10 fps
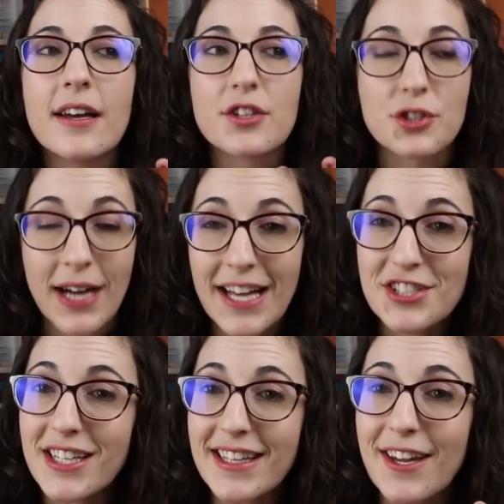
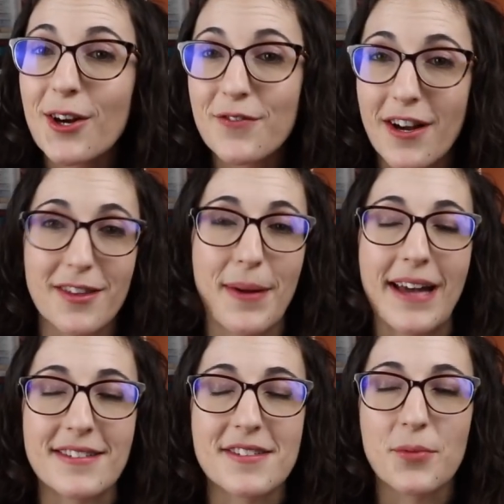tragically, her father
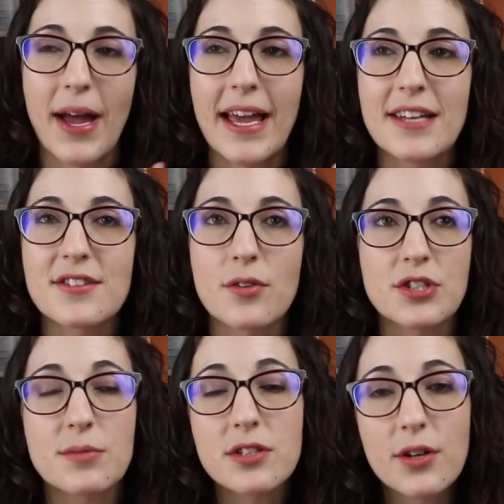passes away, and so
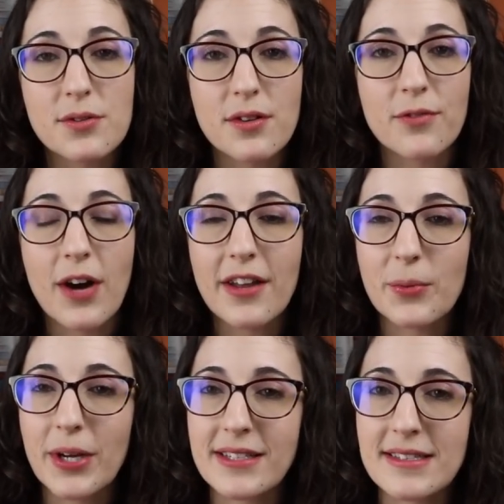she was close with her
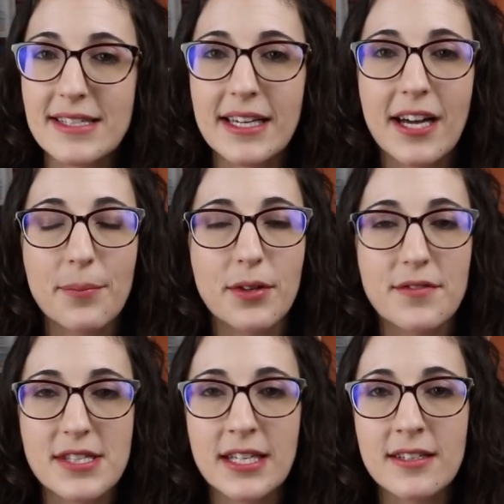father. We got to see a couple
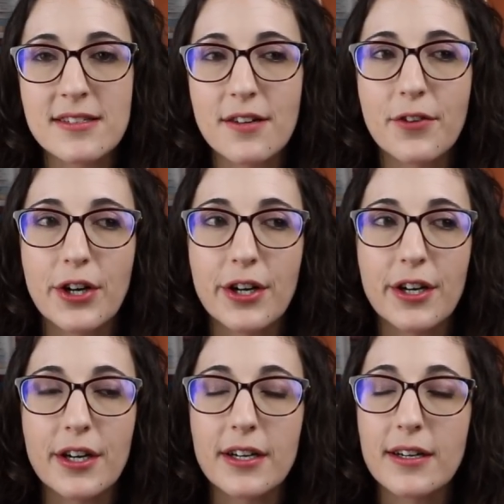of scenes of
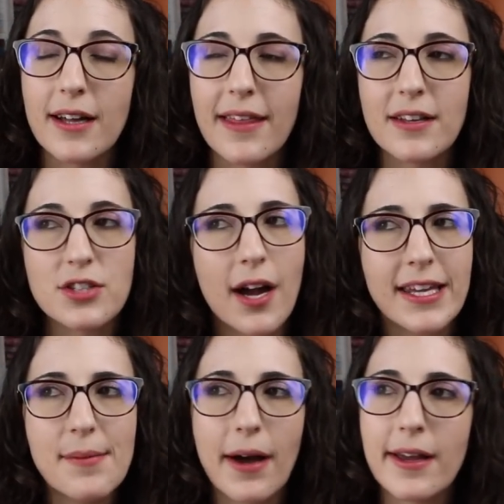her, I think,
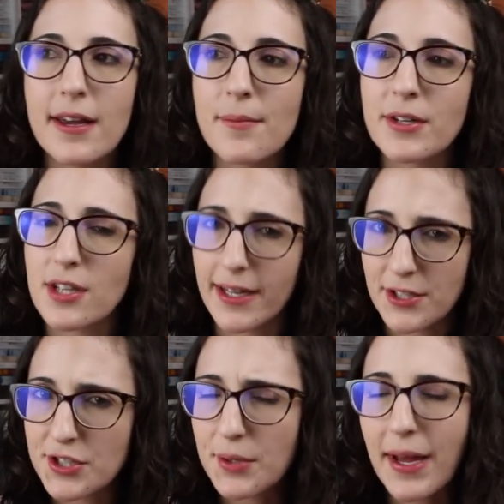talking about him and
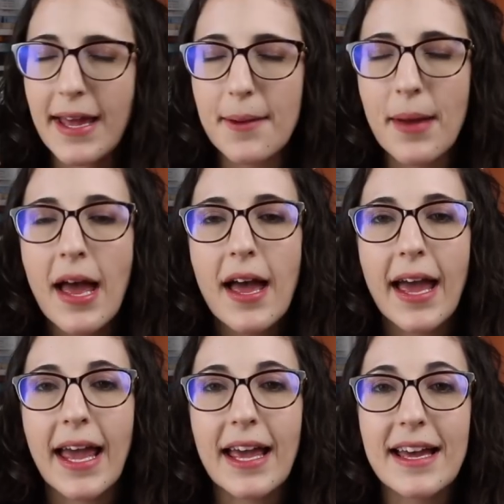talking to him,
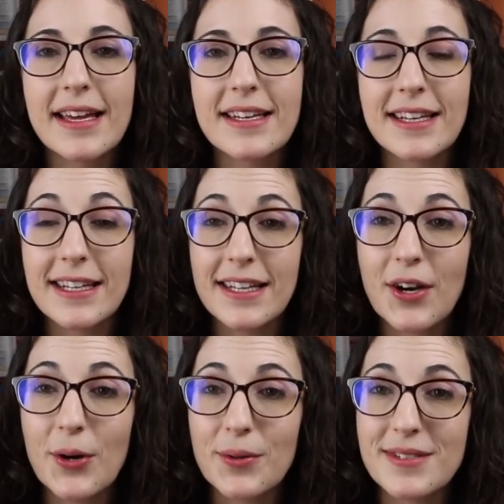and he
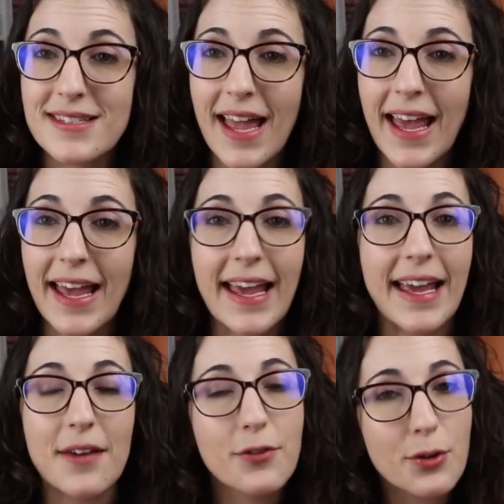owns
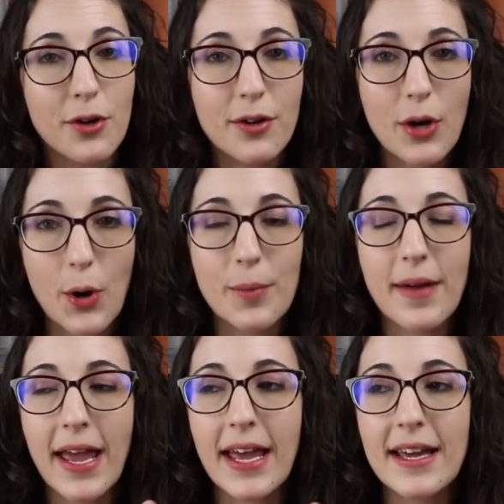a funeral
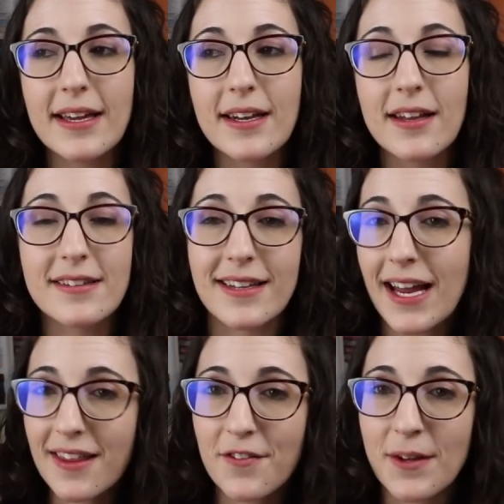home, and it's
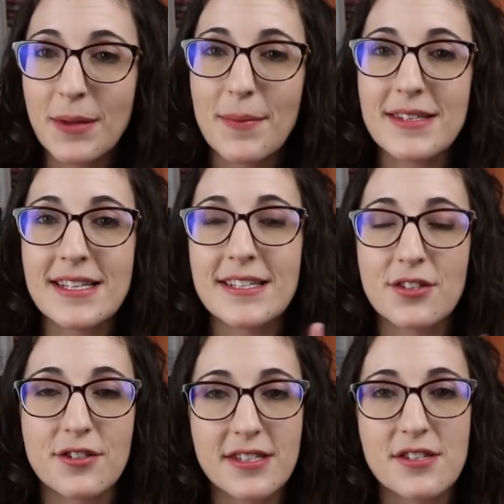kind of the family
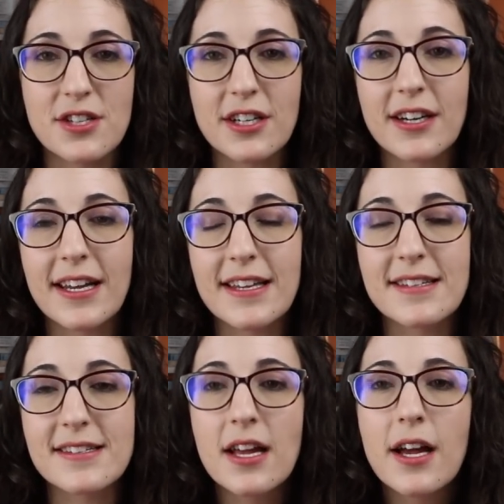business. Her sister
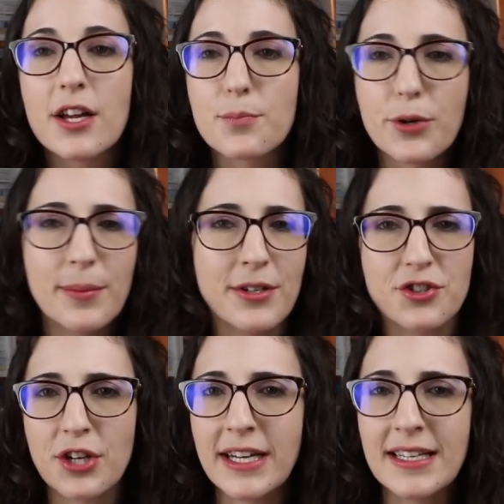is pretty
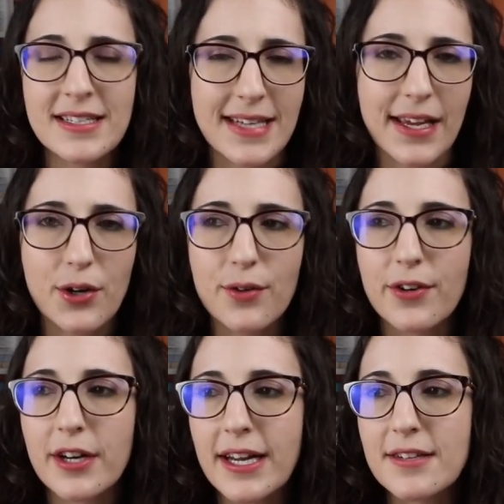much training to take it
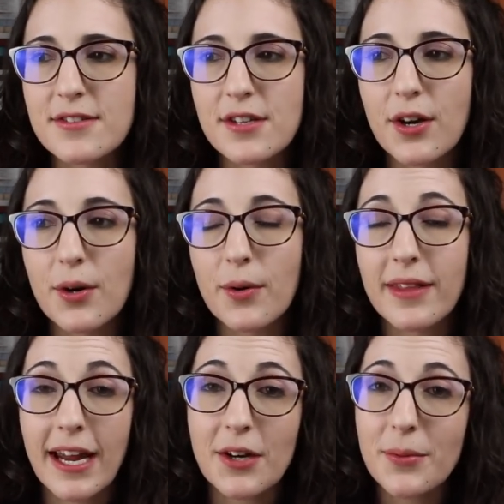over, and so
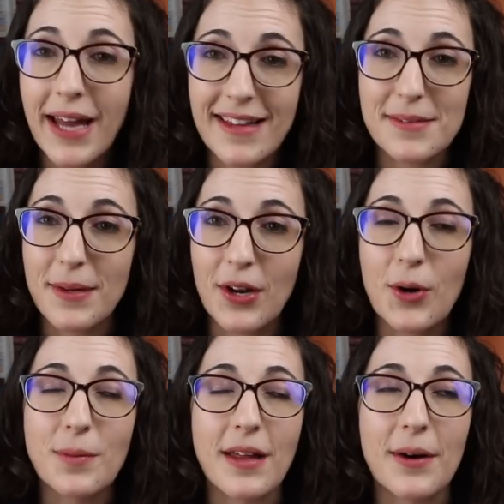the heroine hasn't been
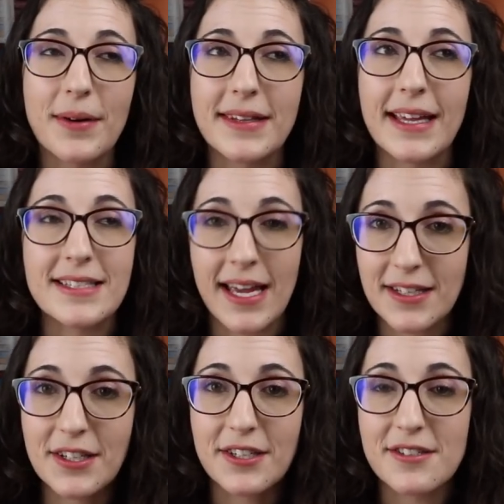home, though, in like
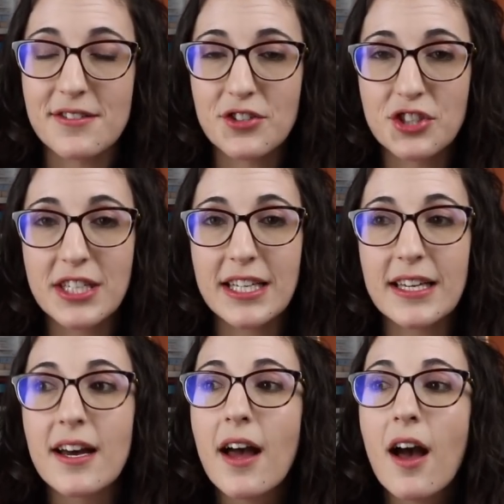10 years.
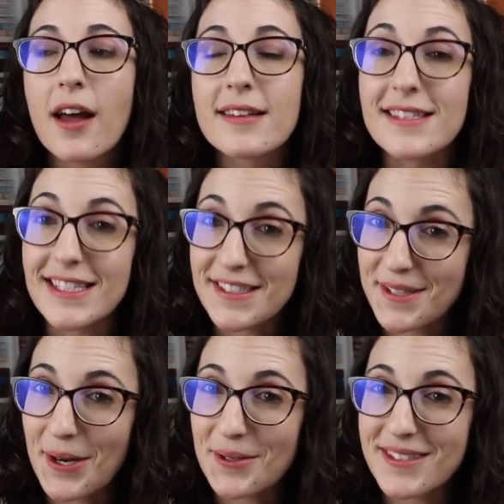She sees
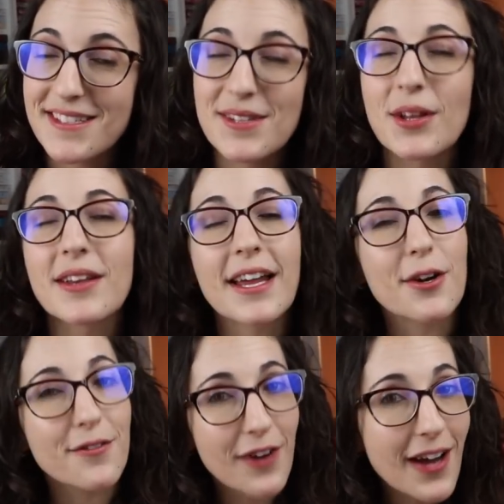ghosts
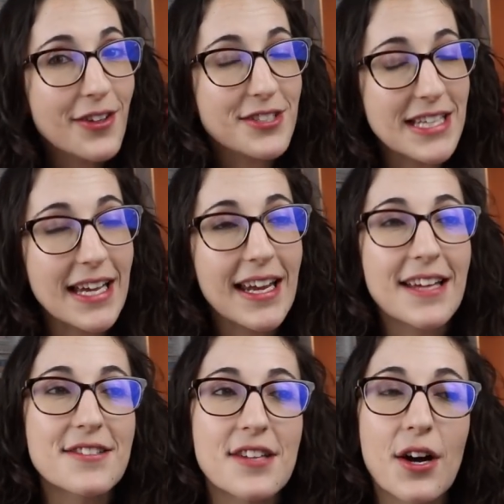like her father did,
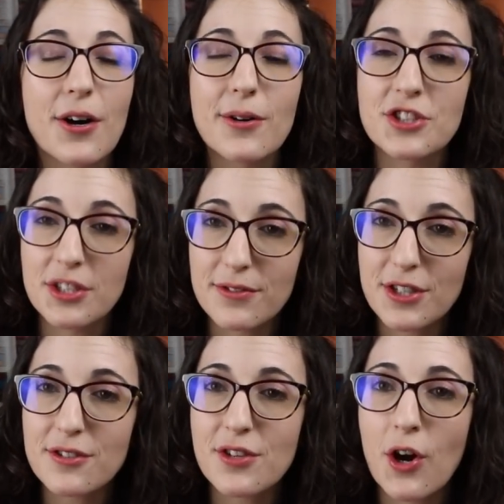and so she
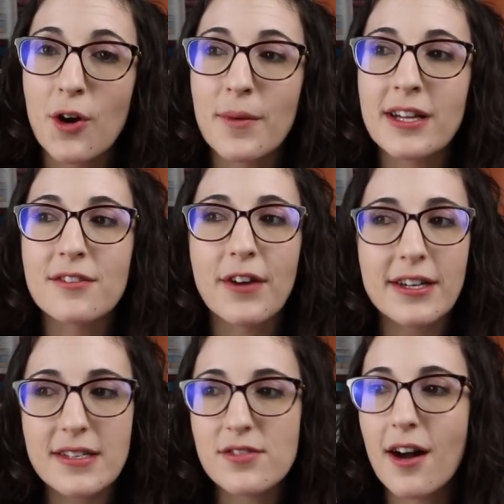returns home, and it's
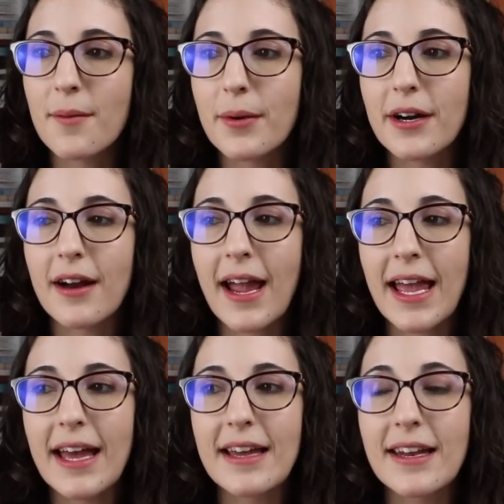very somber
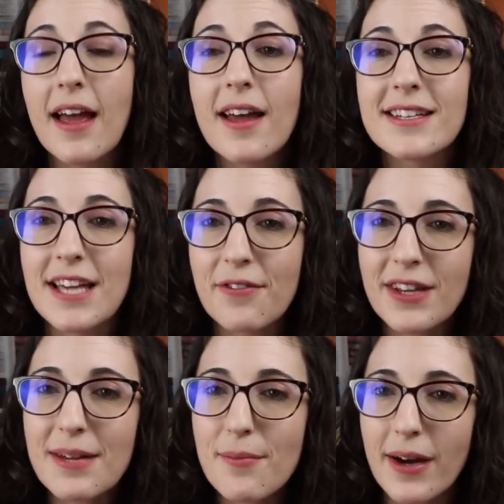and
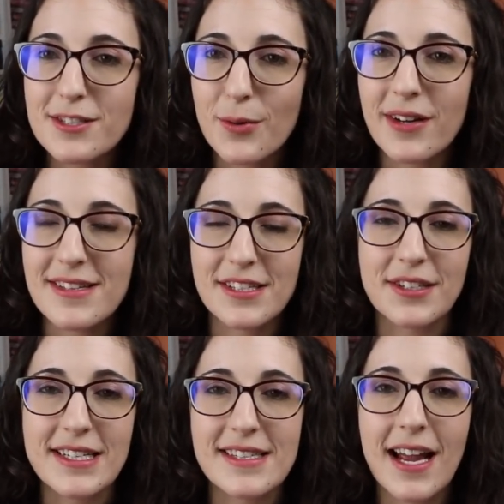definitely much more on the serious